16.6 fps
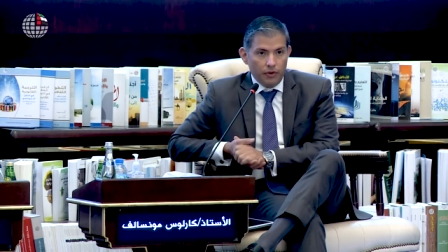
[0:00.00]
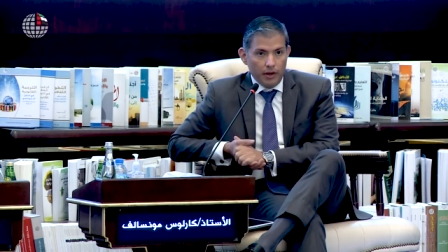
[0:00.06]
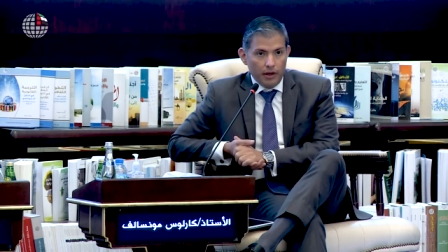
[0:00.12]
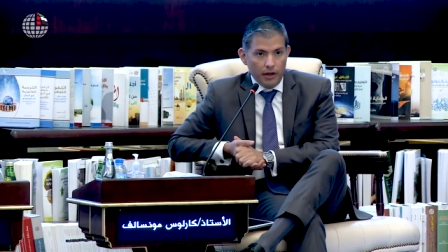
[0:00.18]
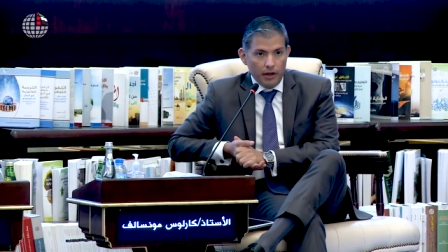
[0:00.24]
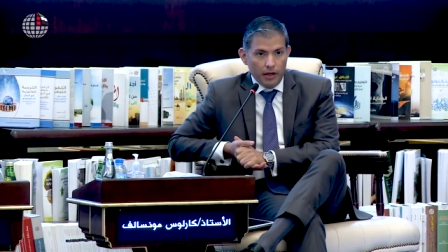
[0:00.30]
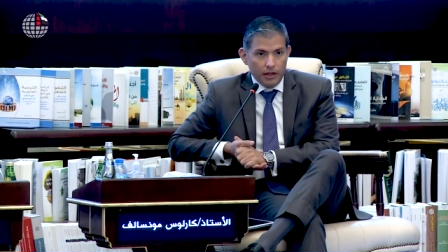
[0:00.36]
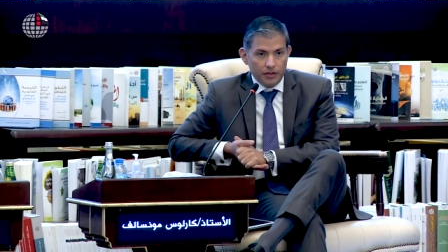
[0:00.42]

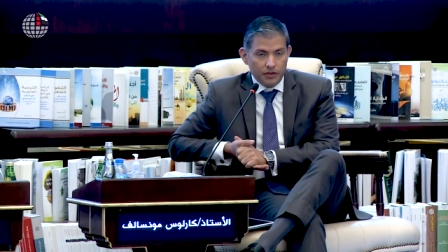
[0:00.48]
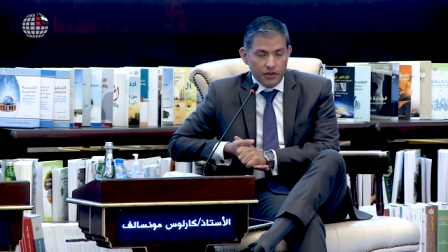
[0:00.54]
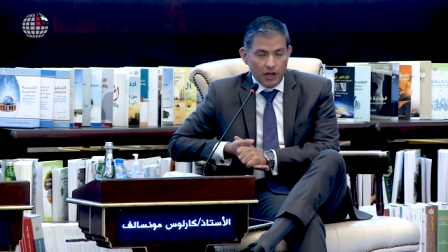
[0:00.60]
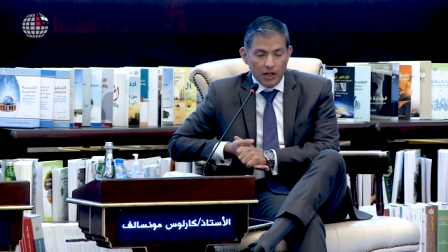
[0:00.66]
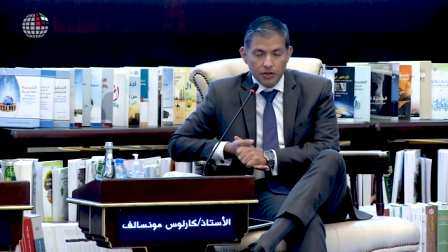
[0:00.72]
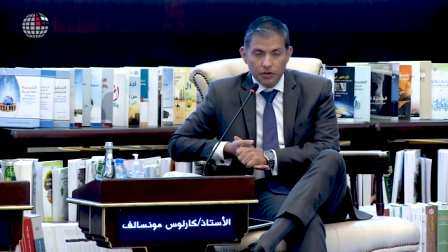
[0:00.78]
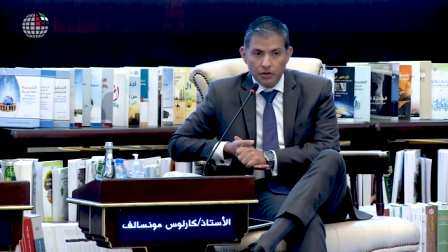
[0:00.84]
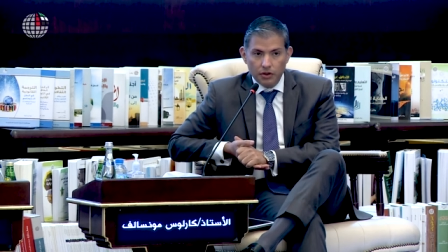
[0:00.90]

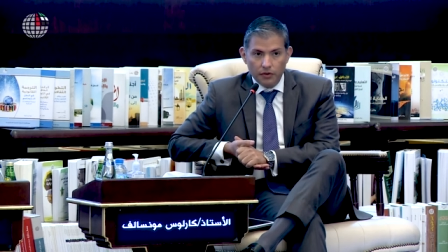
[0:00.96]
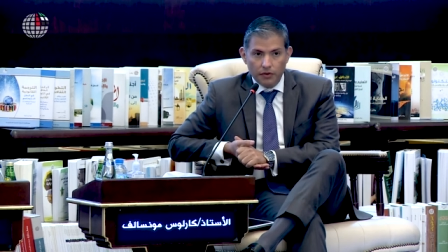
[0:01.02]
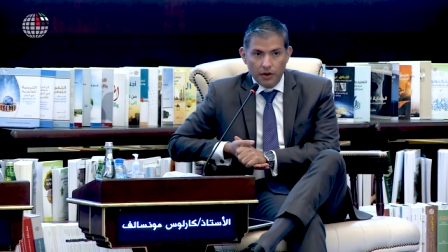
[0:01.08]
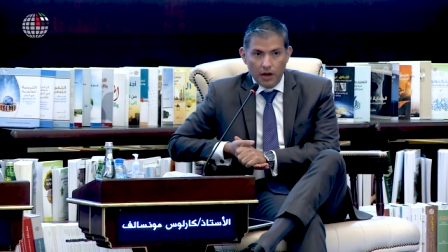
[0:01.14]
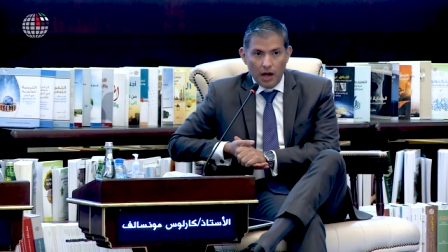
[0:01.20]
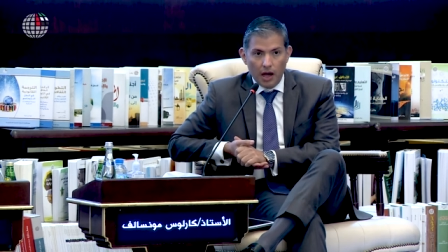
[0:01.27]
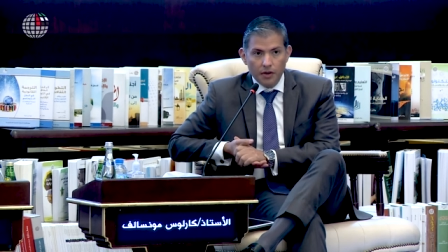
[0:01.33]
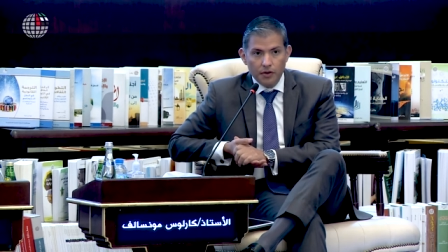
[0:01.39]
extraction of
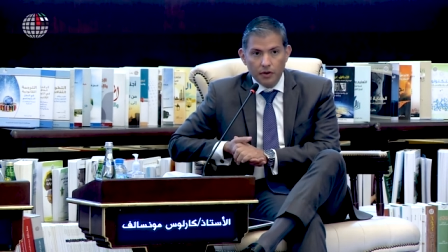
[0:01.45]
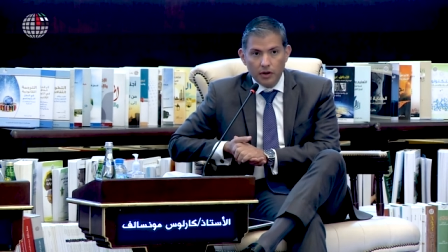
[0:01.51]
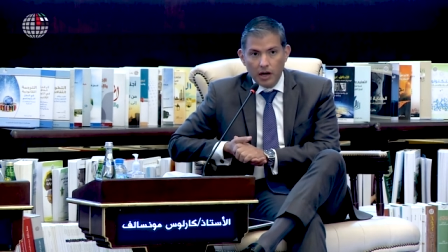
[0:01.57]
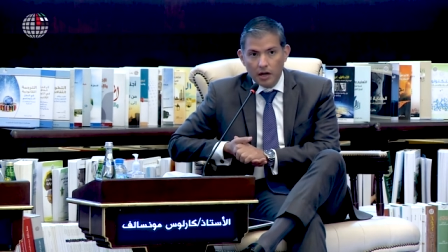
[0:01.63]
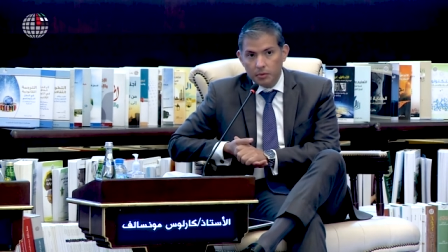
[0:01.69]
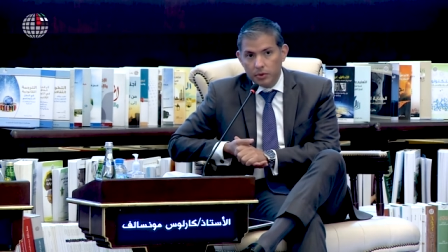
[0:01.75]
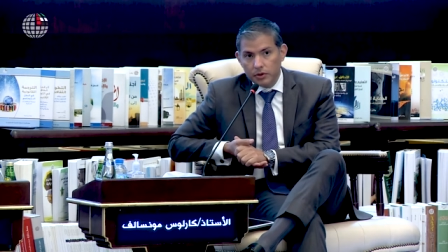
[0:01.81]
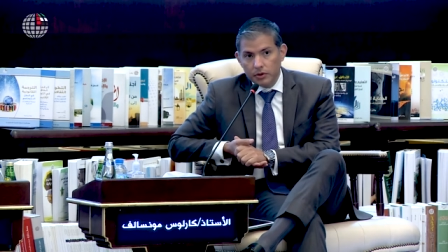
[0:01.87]

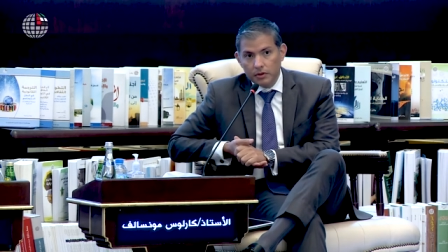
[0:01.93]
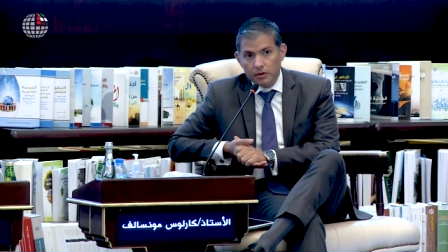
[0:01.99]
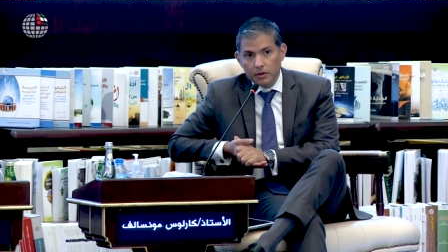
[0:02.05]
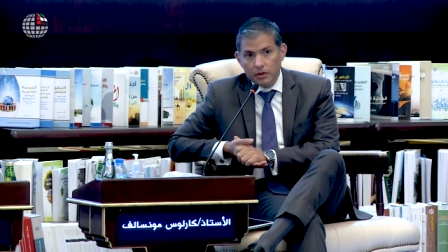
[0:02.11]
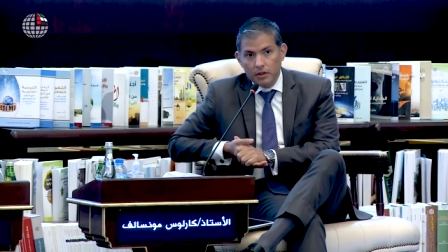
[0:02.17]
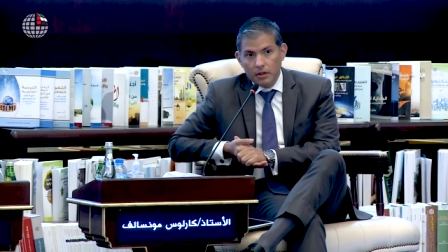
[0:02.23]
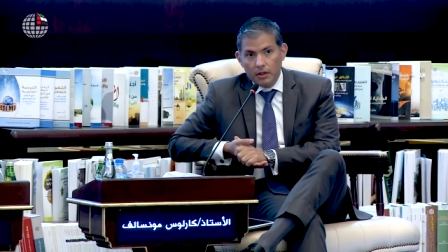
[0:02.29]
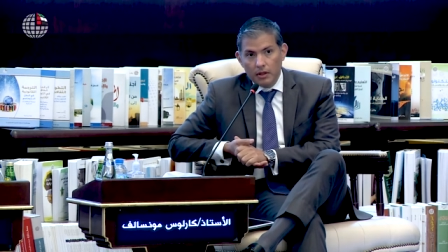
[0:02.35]
hydrocarbons
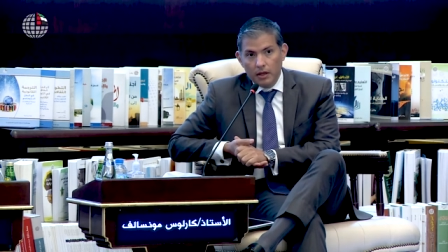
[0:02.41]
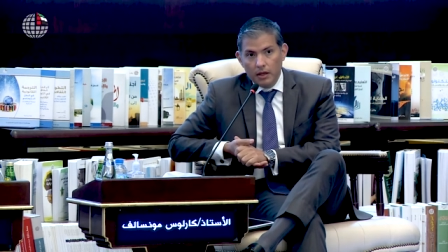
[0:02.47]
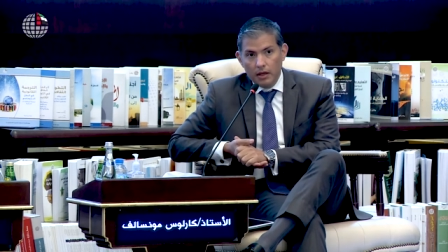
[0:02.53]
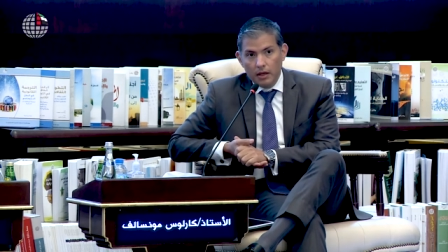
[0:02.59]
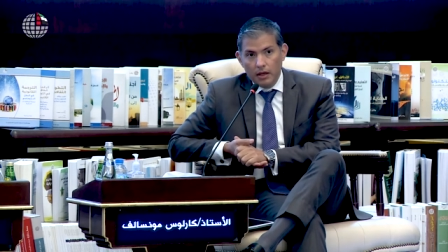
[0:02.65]
uh,